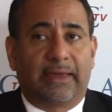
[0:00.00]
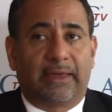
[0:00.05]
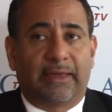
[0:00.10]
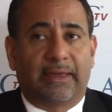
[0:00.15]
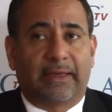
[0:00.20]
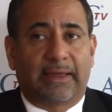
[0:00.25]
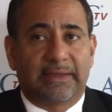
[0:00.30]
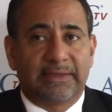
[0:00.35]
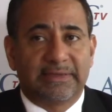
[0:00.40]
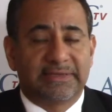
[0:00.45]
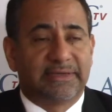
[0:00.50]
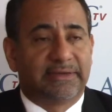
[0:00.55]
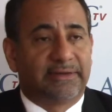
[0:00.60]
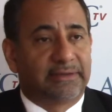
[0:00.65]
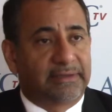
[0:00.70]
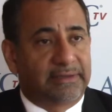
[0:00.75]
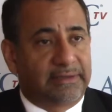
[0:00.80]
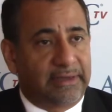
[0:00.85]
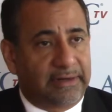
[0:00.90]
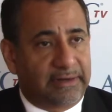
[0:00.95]
cancer
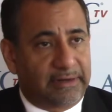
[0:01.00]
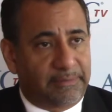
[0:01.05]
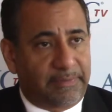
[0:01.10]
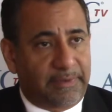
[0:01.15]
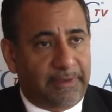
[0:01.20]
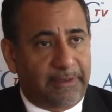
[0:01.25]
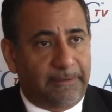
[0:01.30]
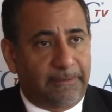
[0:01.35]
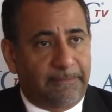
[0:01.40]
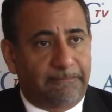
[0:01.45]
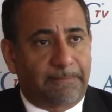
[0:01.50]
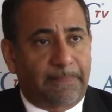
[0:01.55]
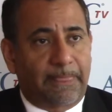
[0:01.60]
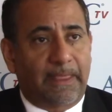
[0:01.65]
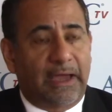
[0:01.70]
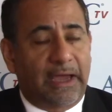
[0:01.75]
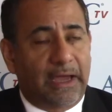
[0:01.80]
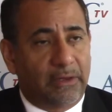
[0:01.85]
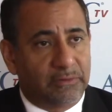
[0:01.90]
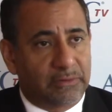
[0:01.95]
therapy
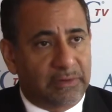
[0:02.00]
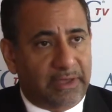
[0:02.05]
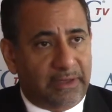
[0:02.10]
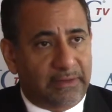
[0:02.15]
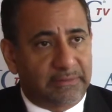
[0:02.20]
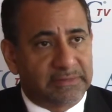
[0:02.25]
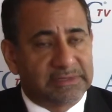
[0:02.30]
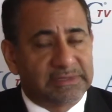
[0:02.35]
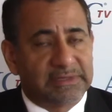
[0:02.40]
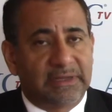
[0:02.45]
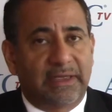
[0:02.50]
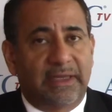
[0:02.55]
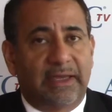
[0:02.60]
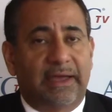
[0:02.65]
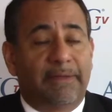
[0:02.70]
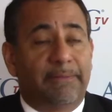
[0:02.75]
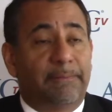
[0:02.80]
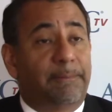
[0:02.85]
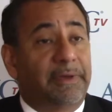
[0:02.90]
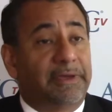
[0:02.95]
outcomes
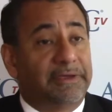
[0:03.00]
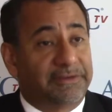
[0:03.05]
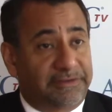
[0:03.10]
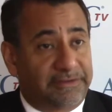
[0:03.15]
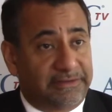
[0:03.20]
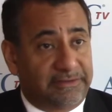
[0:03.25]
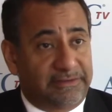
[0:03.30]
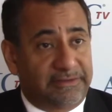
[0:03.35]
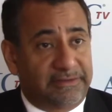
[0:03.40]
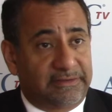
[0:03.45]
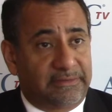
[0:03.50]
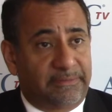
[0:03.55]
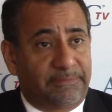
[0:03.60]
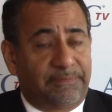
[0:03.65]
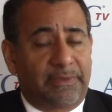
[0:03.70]
and patients.